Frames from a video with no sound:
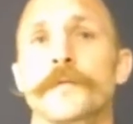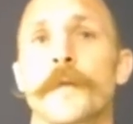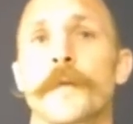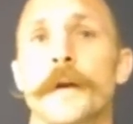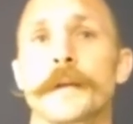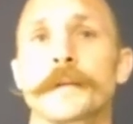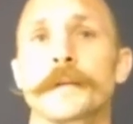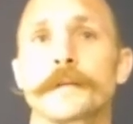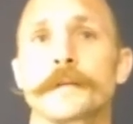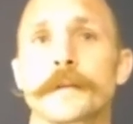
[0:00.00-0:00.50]

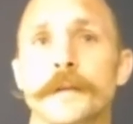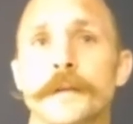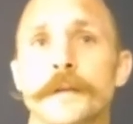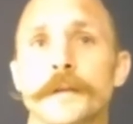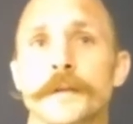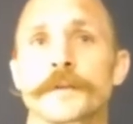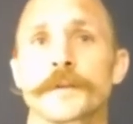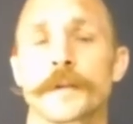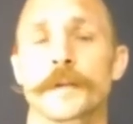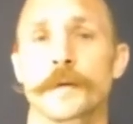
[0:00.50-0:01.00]
fight
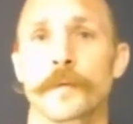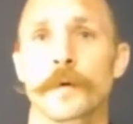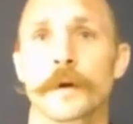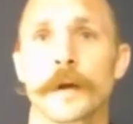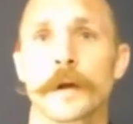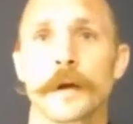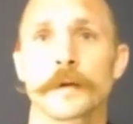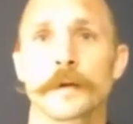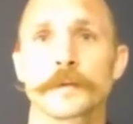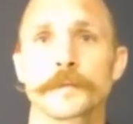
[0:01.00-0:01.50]
conditioning
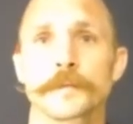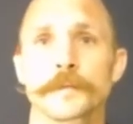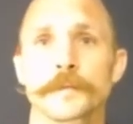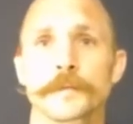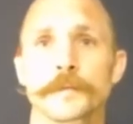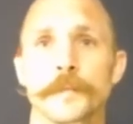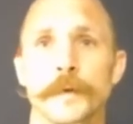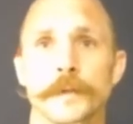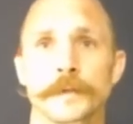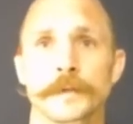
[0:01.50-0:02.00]
workouts,
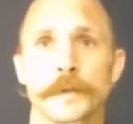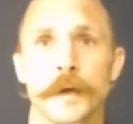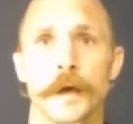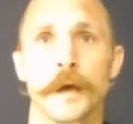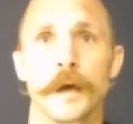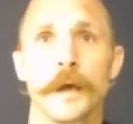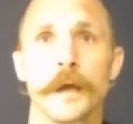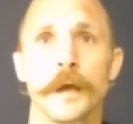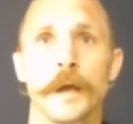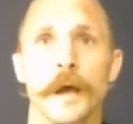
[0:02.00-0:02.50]
but
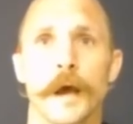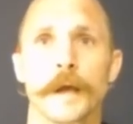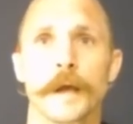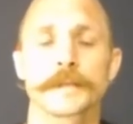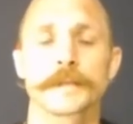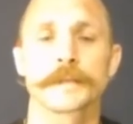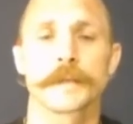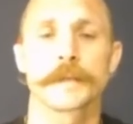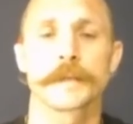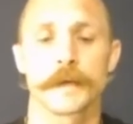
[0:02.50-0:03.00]
I
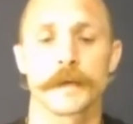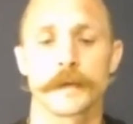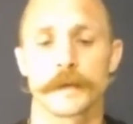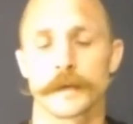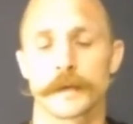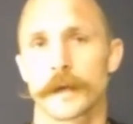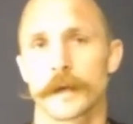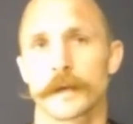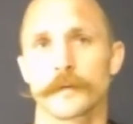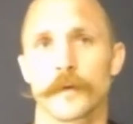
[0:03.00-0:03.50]
stayed
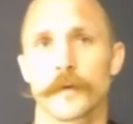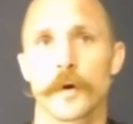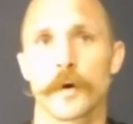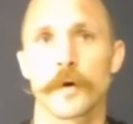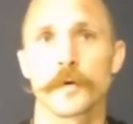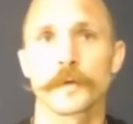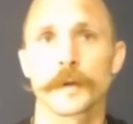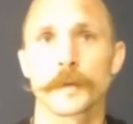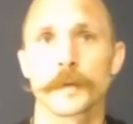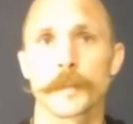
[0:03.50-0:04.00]
in kind of a
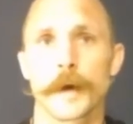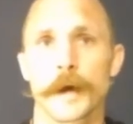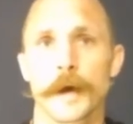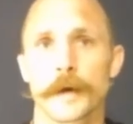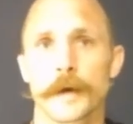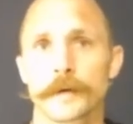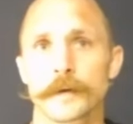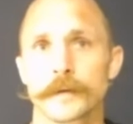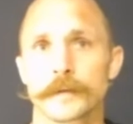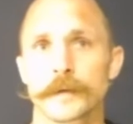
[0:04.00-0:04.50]
holding
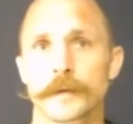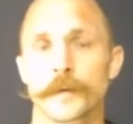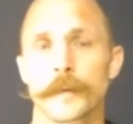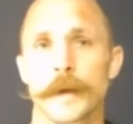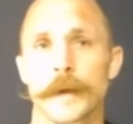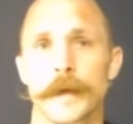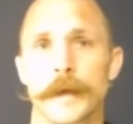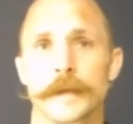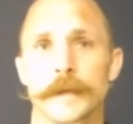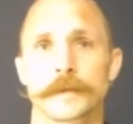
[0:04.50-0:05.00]
pattern until
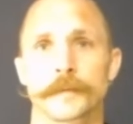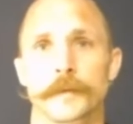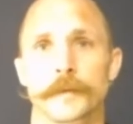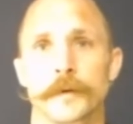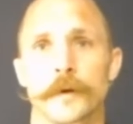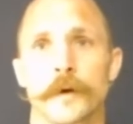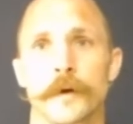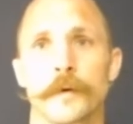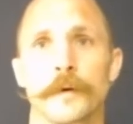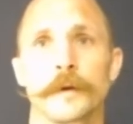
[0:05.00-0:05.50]
we had
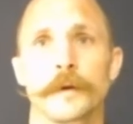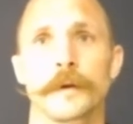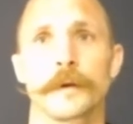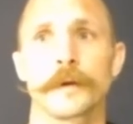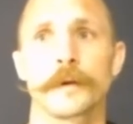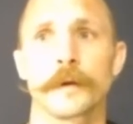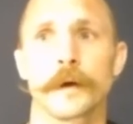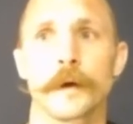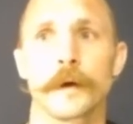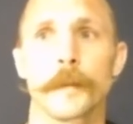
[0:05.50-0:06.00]
something going,
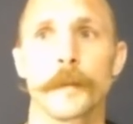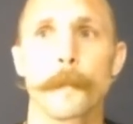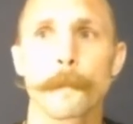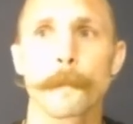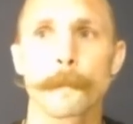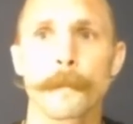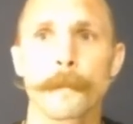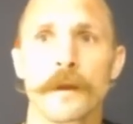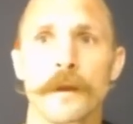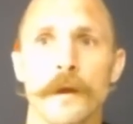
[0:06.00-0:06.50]
and
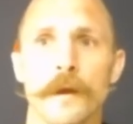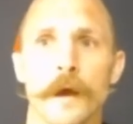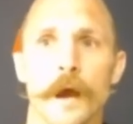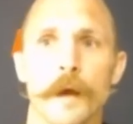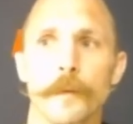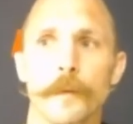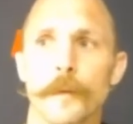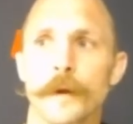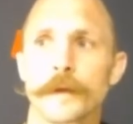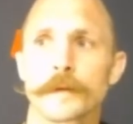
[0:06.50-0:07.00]

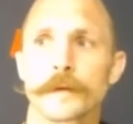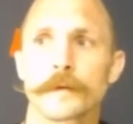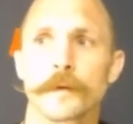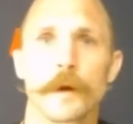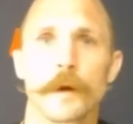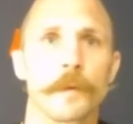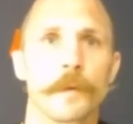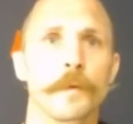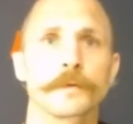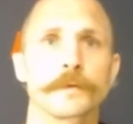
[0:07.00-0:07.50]
I
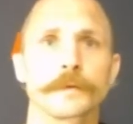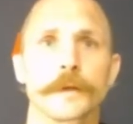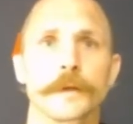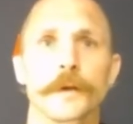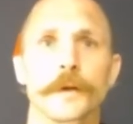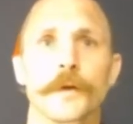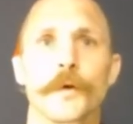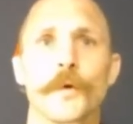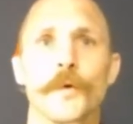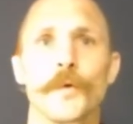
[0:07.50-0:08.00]
won't
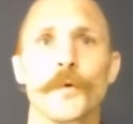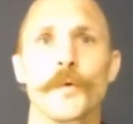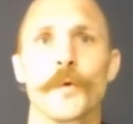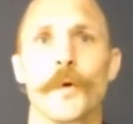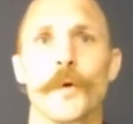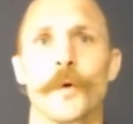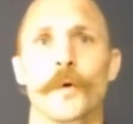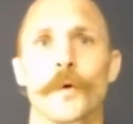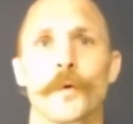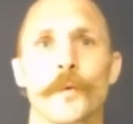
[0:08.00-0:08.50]
say who
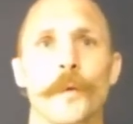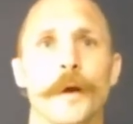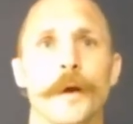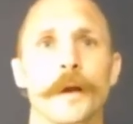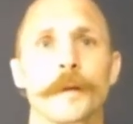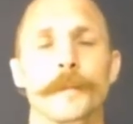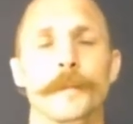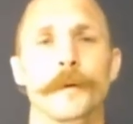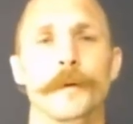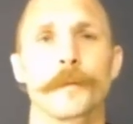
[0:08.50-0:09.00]
or
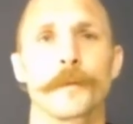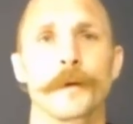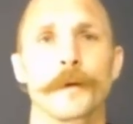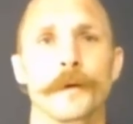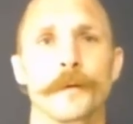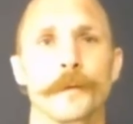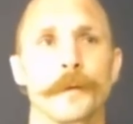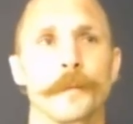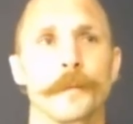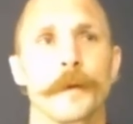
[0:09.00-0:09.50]
where, but
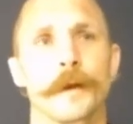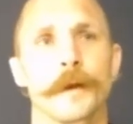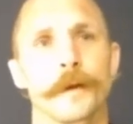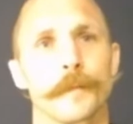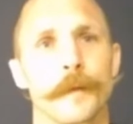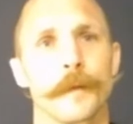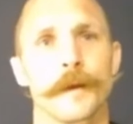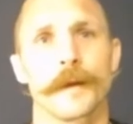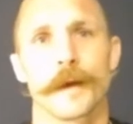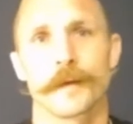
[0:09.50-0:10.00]
we may
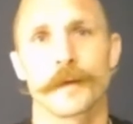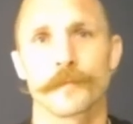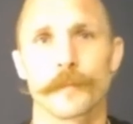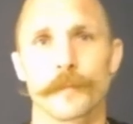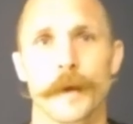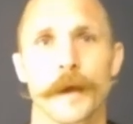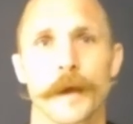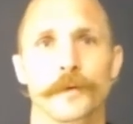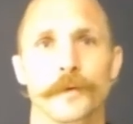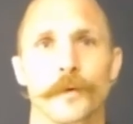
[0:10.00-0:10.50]
or may not have
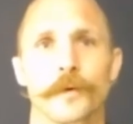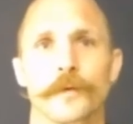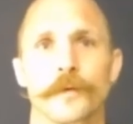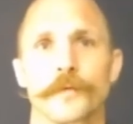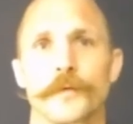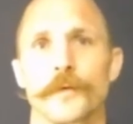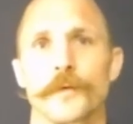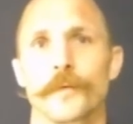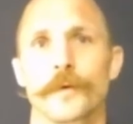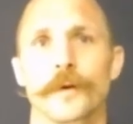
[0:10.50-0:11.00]
backdoored a
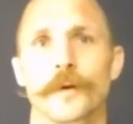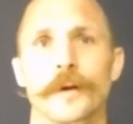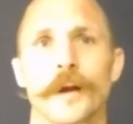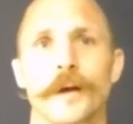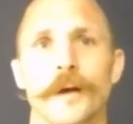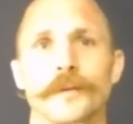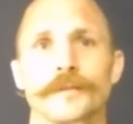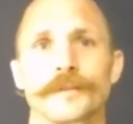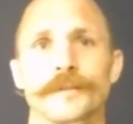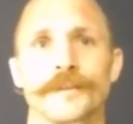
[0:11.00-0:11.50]
few
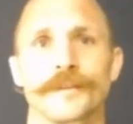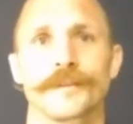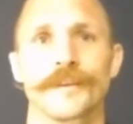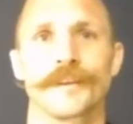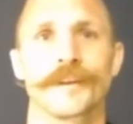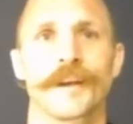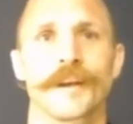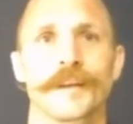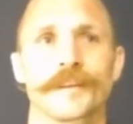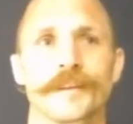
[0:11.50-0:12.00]
workouts and
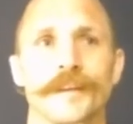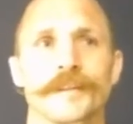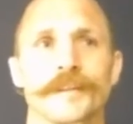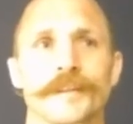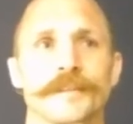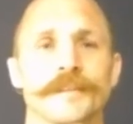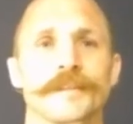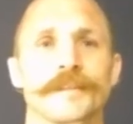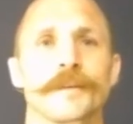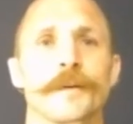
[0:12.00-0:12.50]
got the
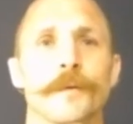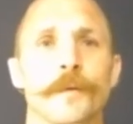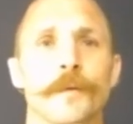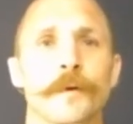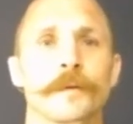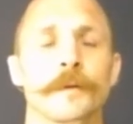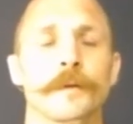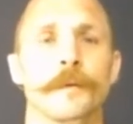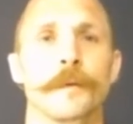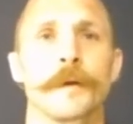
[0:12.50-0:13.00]
necessary
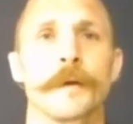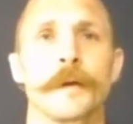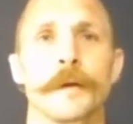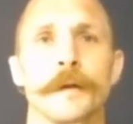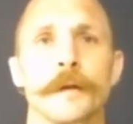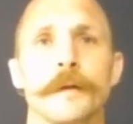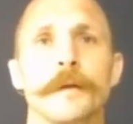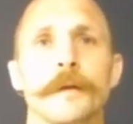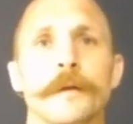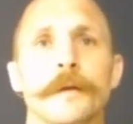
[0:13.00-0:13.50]
work that we
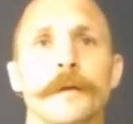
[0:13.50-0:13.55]
needed.